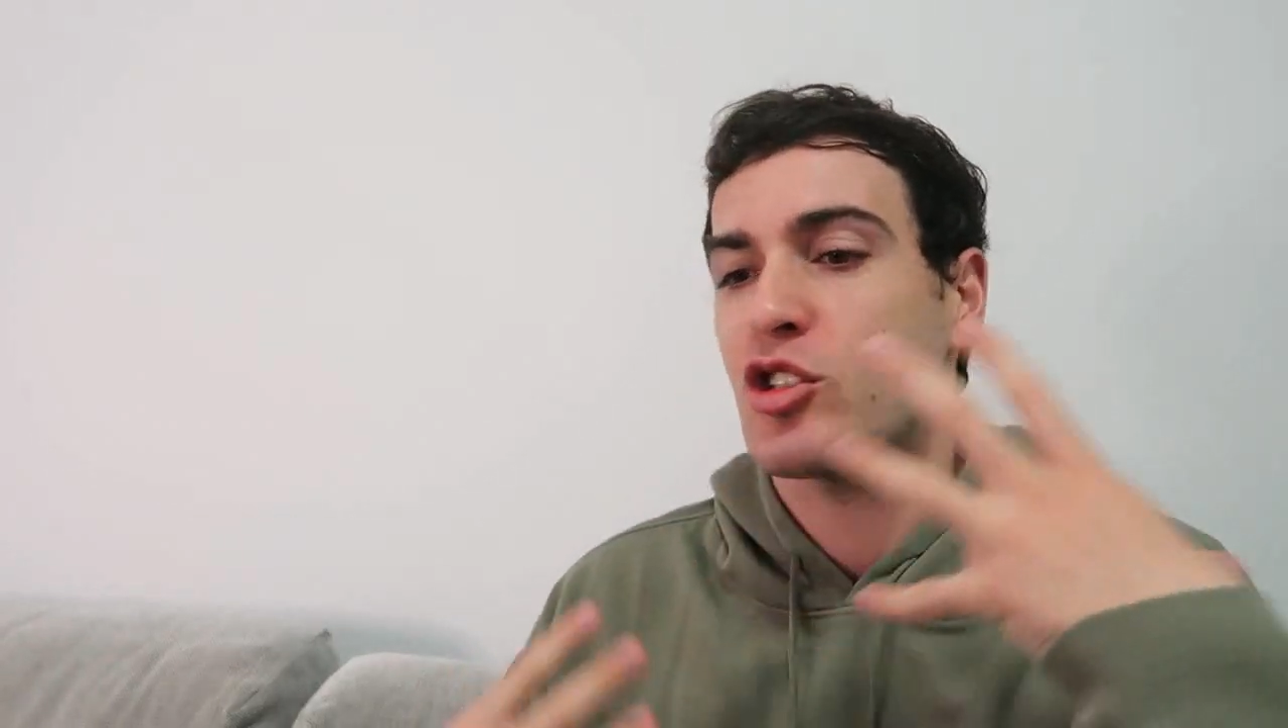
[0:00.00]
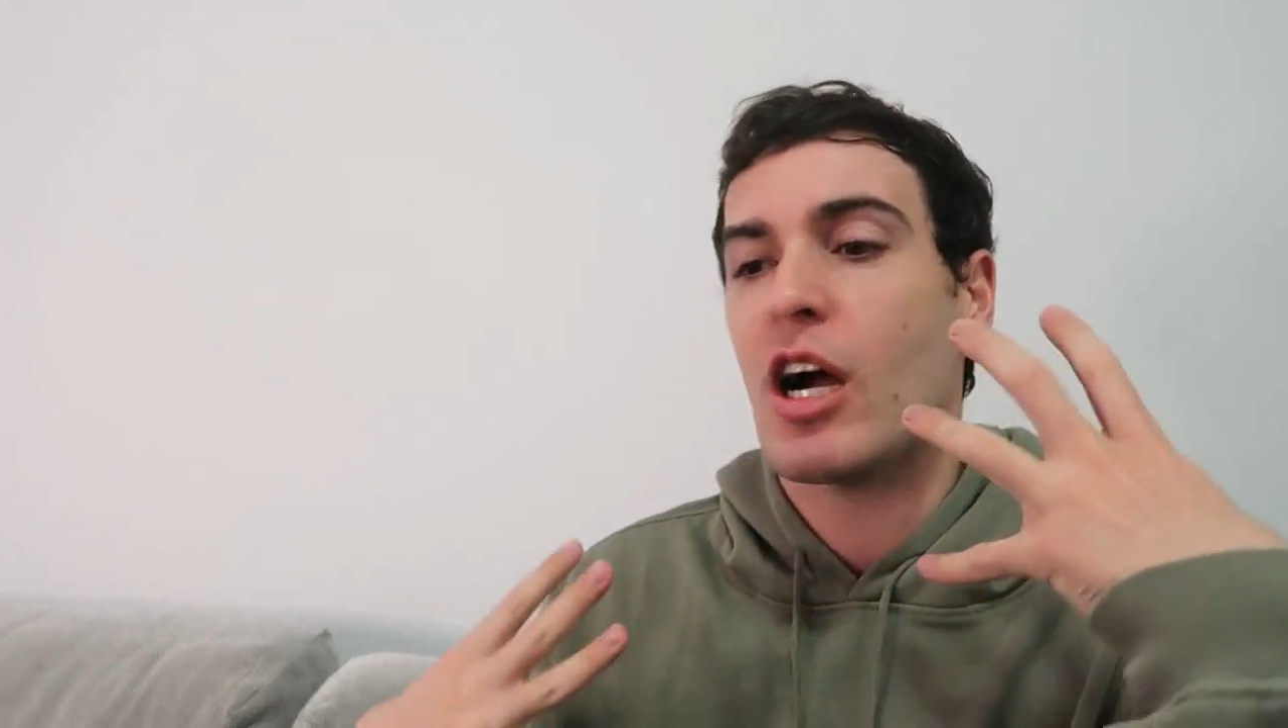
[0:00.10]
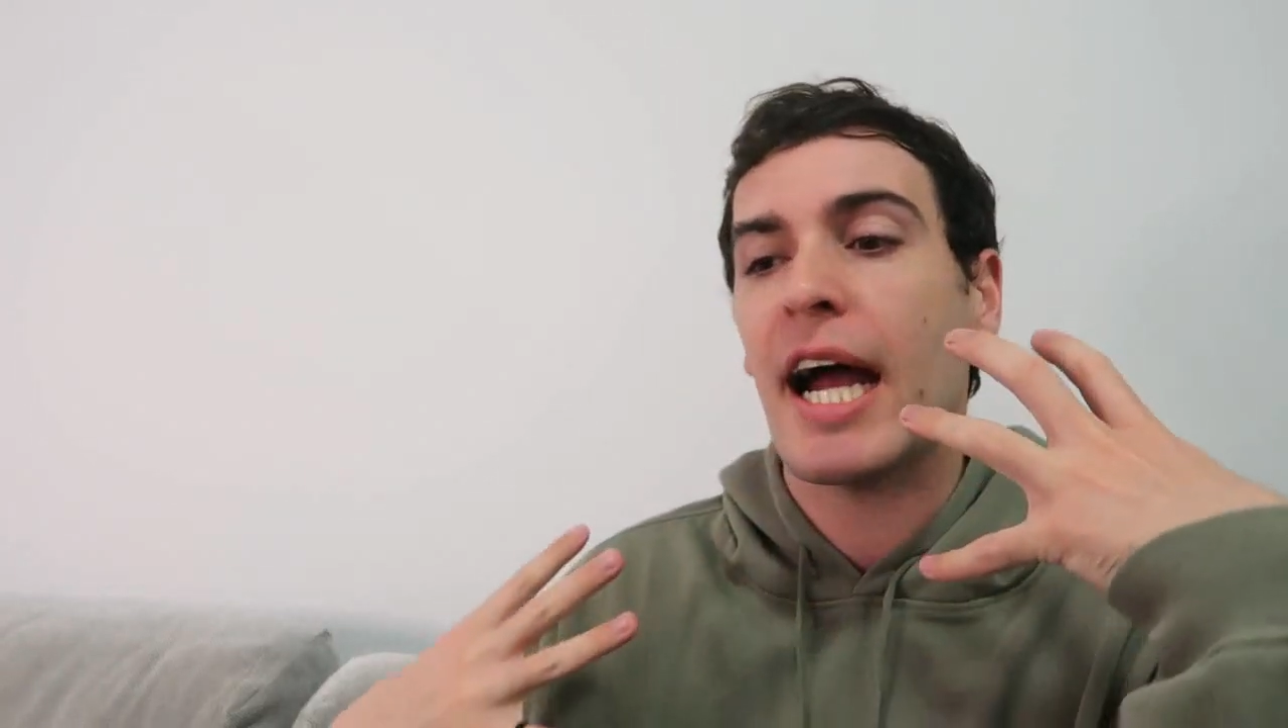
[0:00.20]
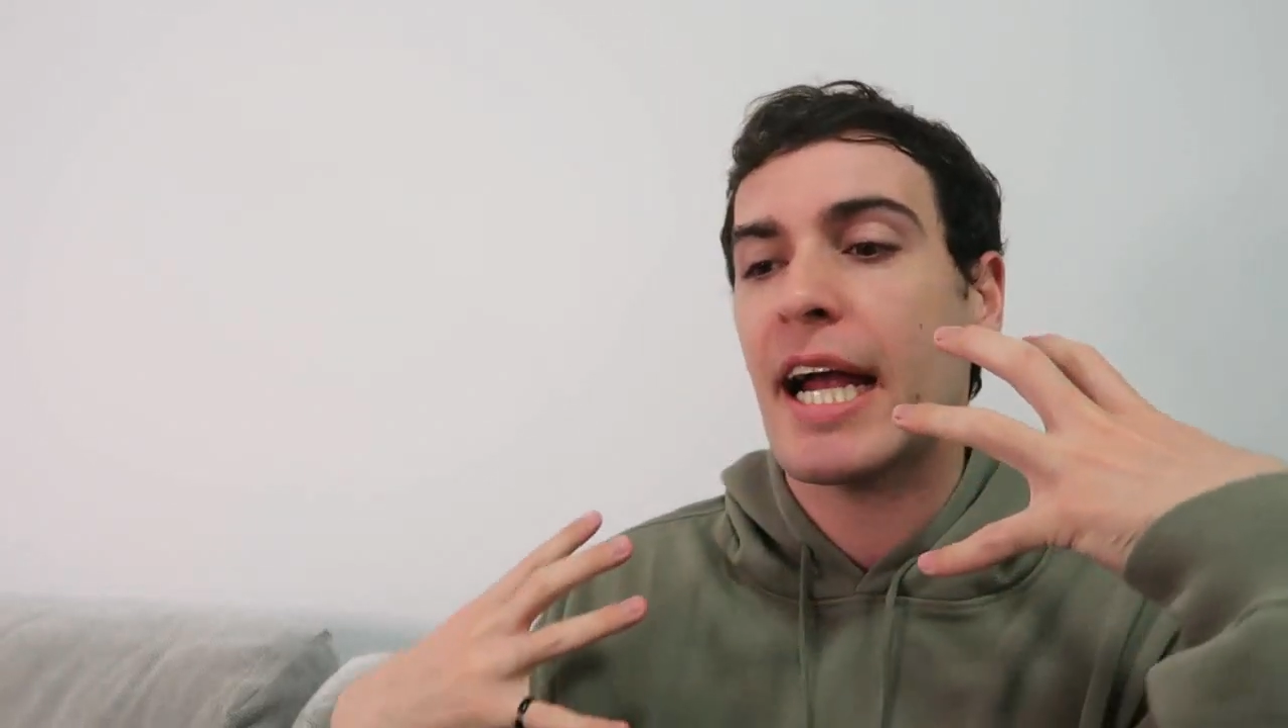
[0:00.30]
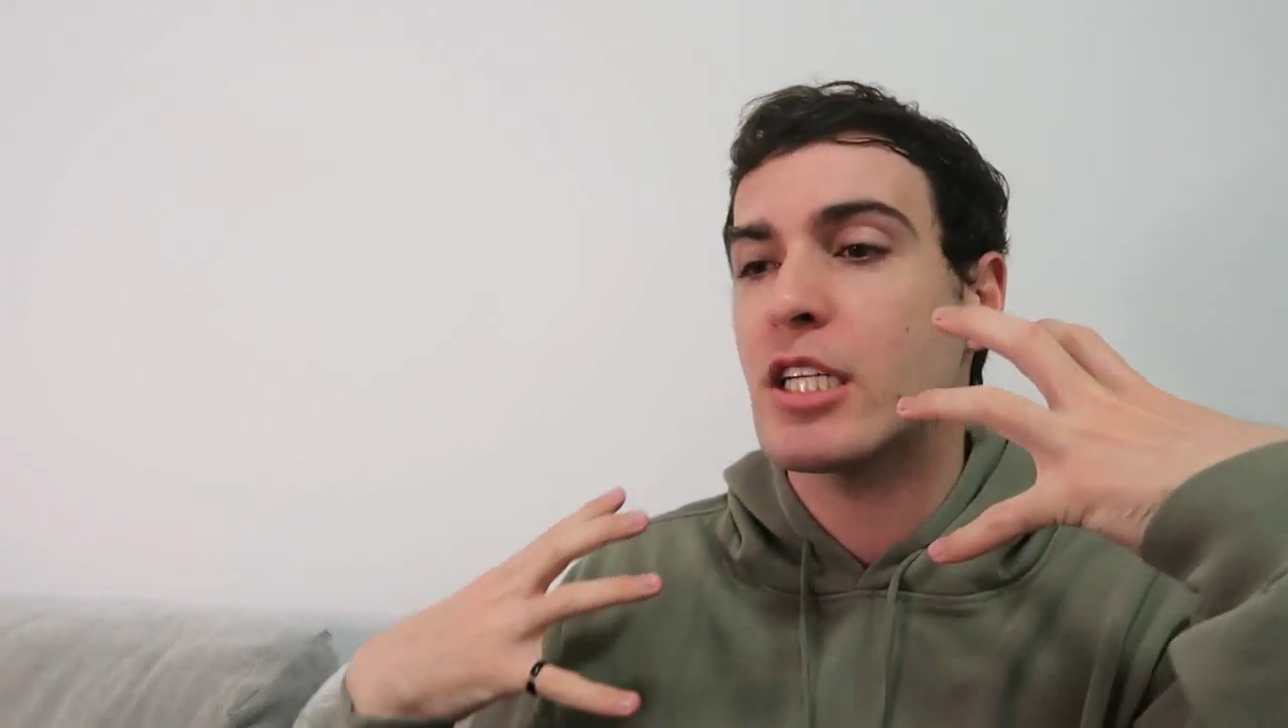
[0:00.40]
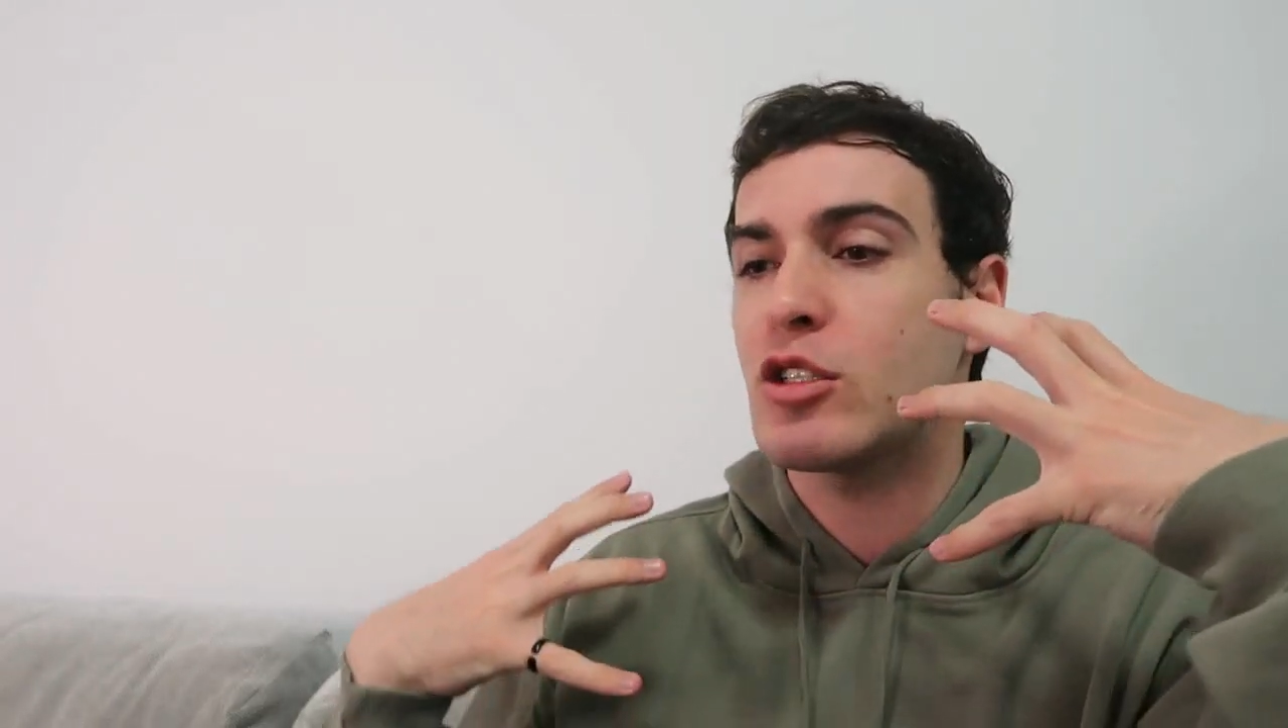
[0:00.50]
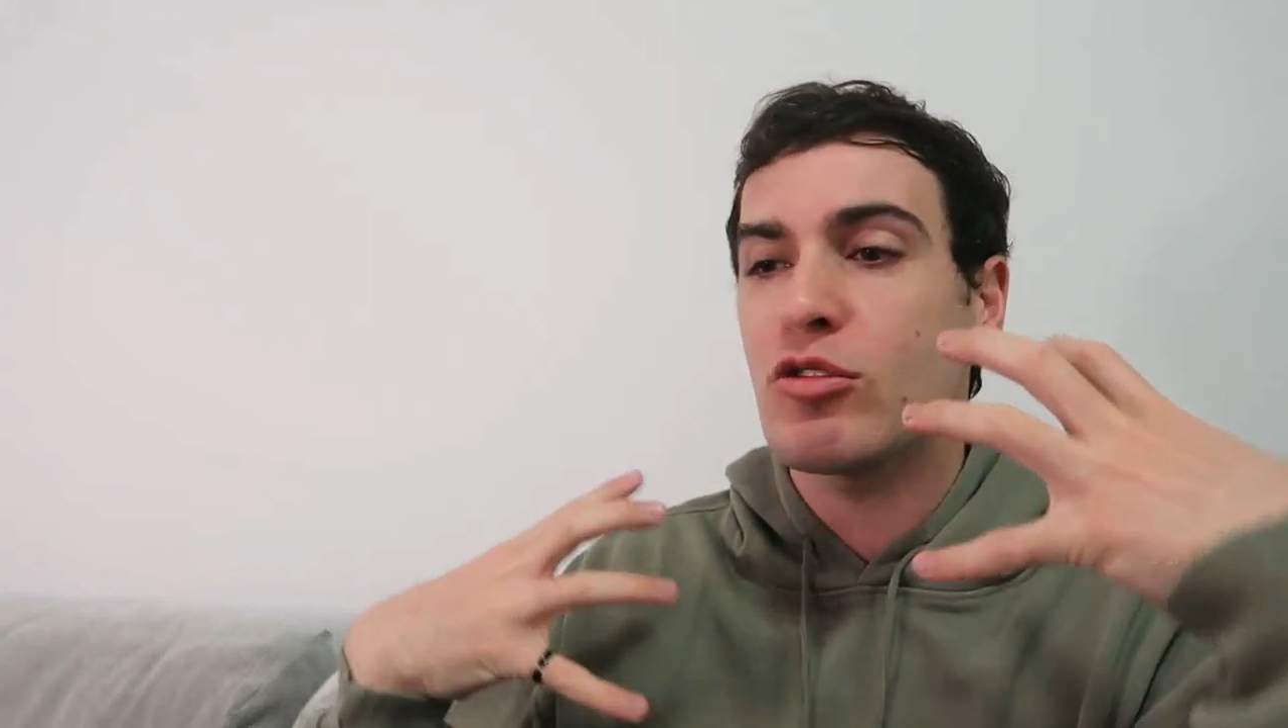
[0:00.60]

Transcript: trying